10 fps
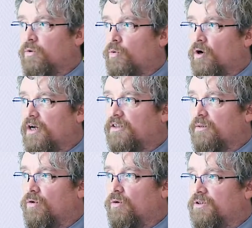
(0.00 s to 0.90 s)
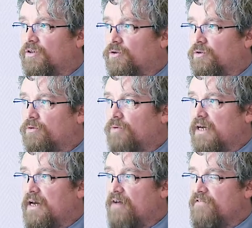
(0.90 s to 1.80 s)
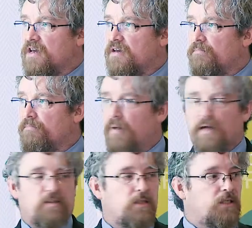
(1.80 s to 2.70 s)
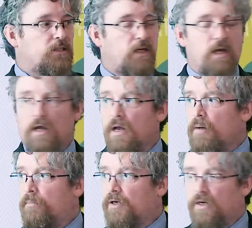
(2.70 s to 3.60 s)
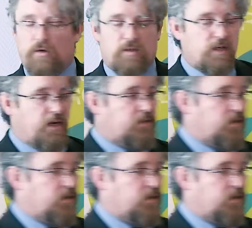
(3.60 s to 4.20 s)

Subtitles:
the work at the moment and doing the real heavy maths on it. But it looks like